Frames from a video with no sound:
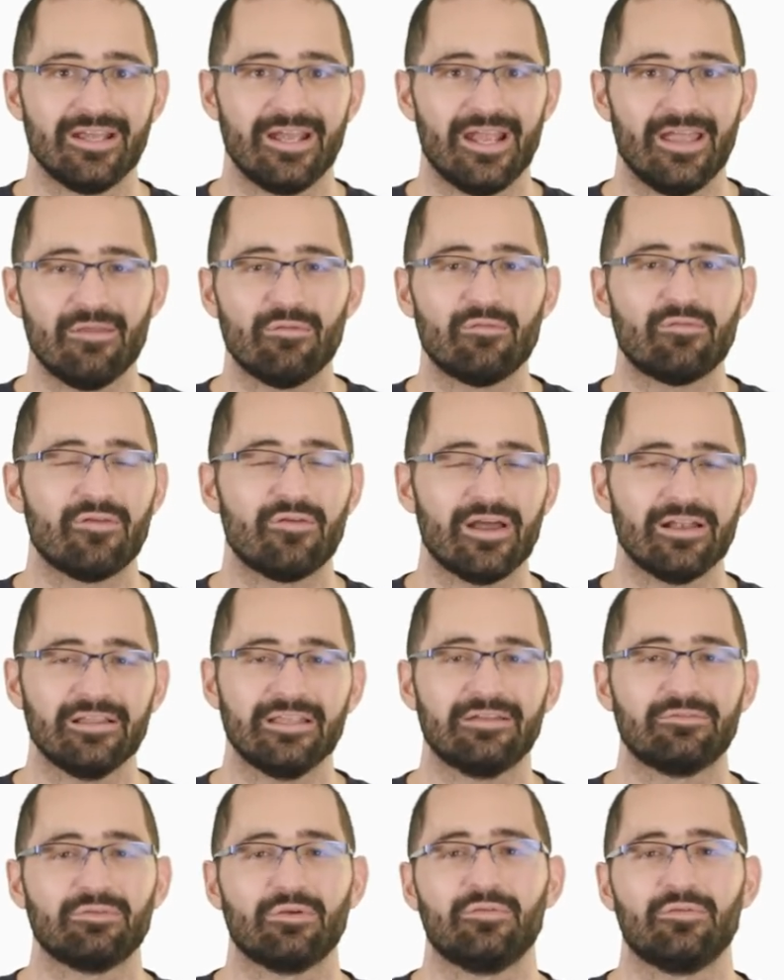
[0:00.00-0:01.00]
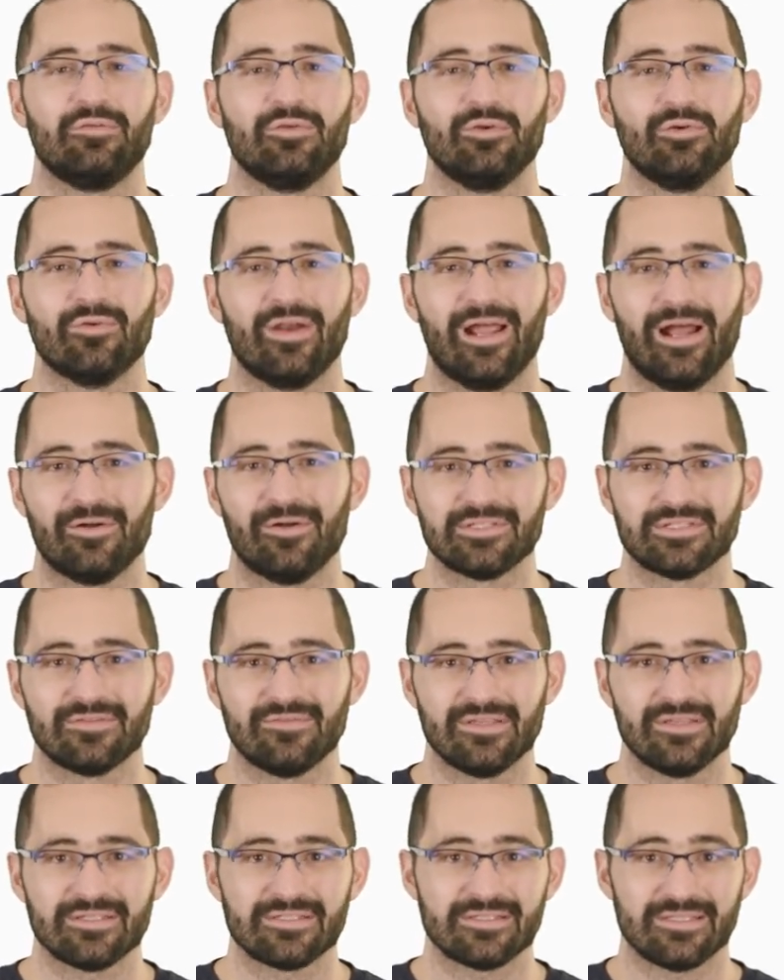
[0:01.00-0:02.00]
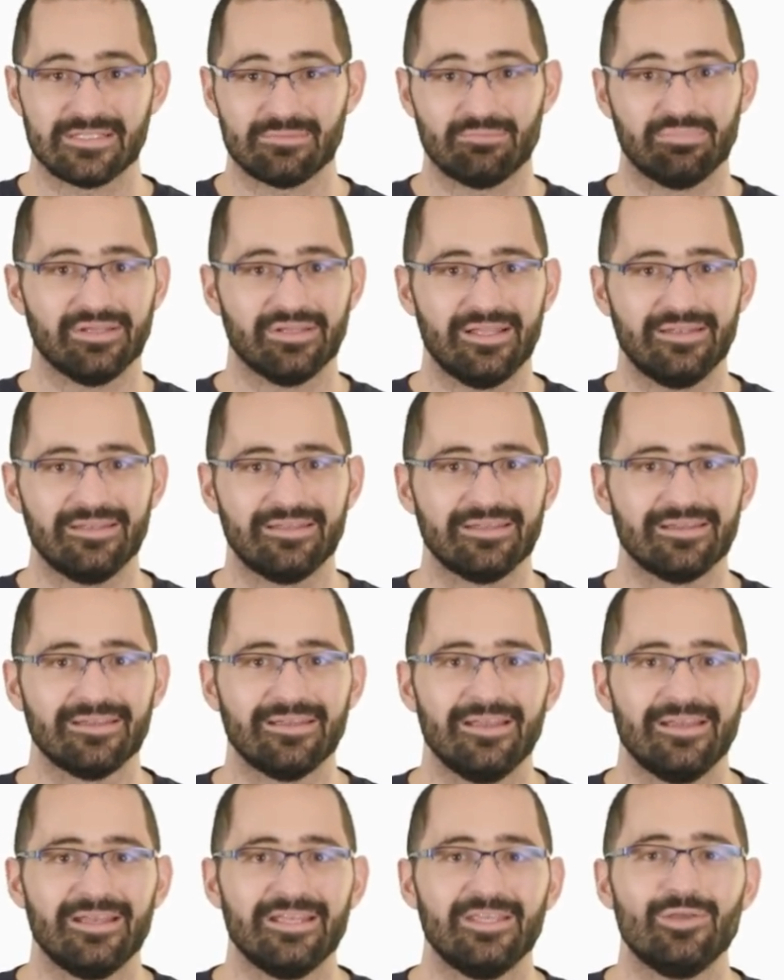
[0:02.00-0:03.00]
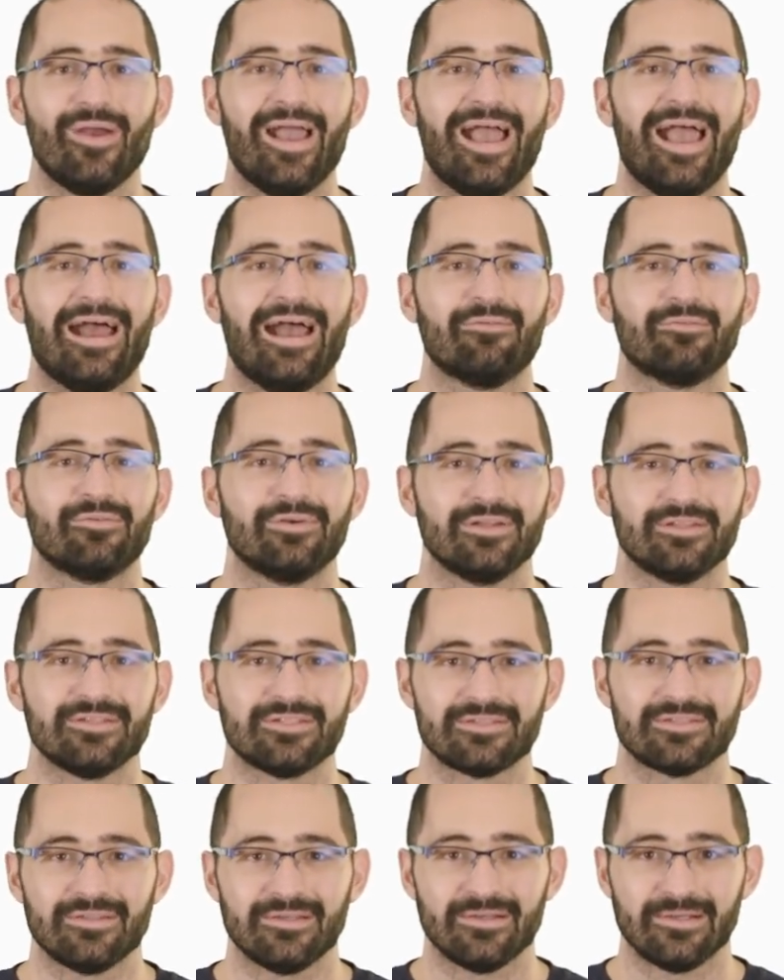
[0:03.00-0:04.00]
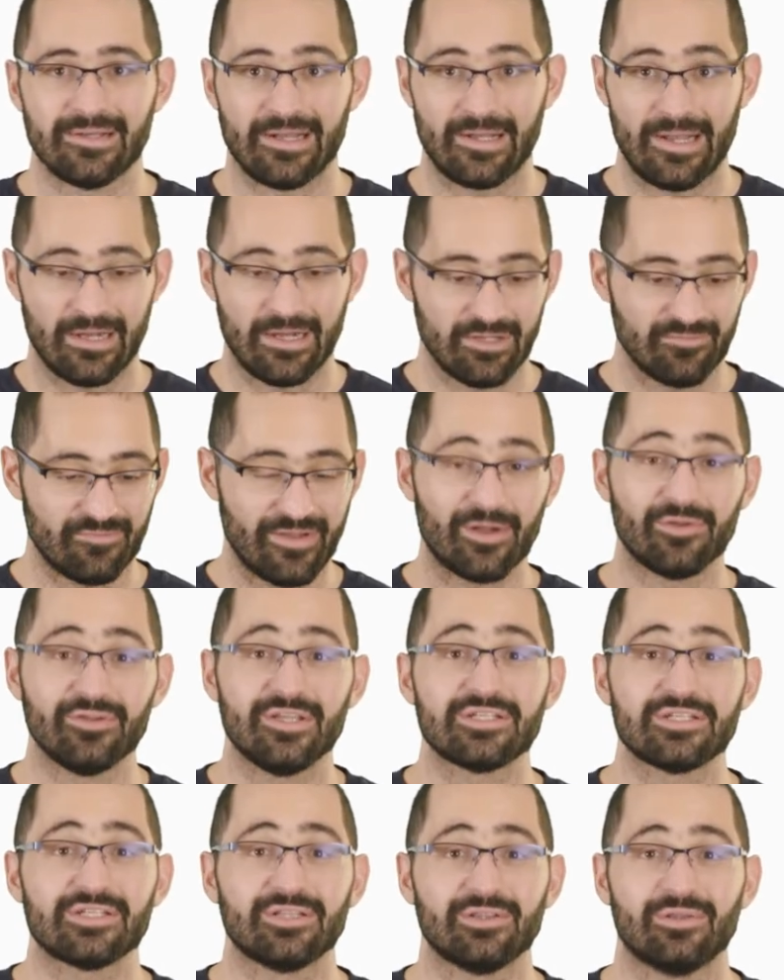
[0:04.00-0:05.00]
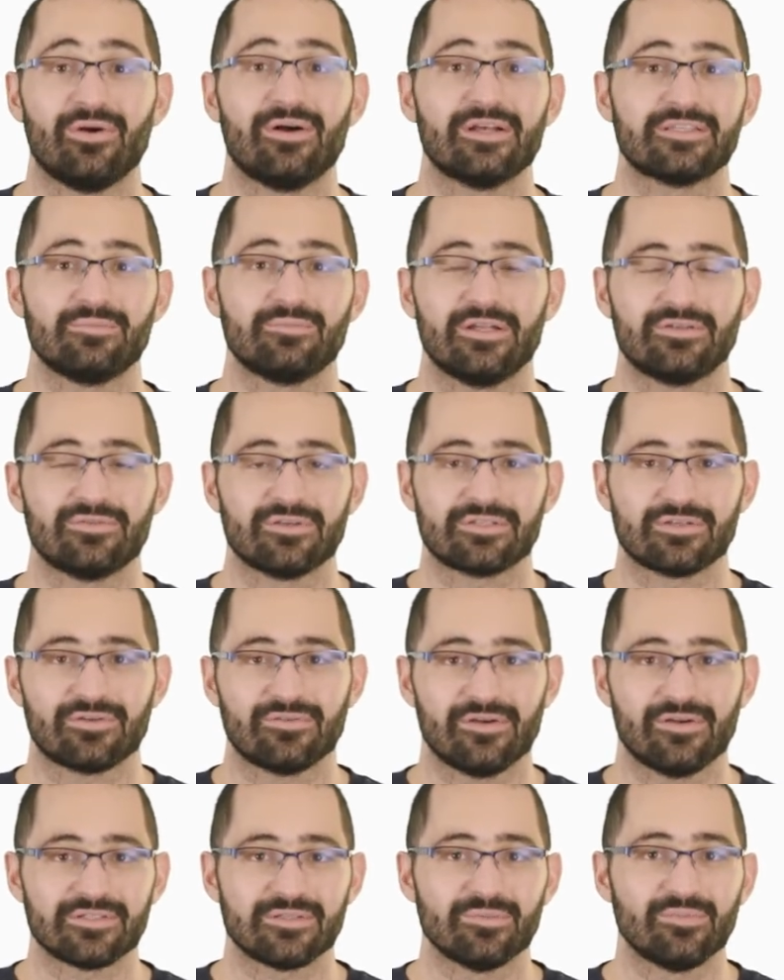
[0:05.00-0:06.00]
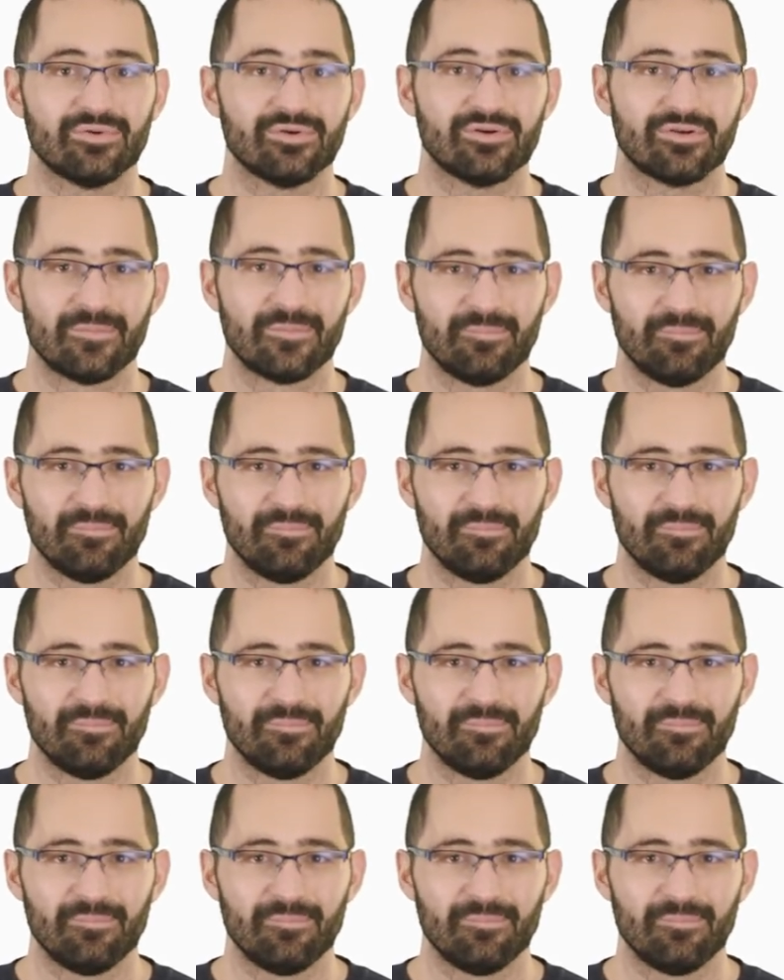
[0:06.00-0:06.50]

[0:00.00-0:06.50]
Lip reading: And then finally, after a few rounds of this blending, you average the validation loss metrics across the board.